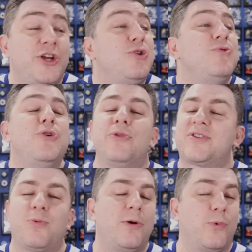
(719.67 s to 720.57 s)
You knew
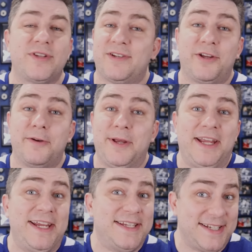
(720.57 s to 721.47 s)
this one wasn't going to
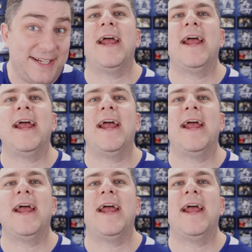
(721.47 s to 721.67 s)
be easy.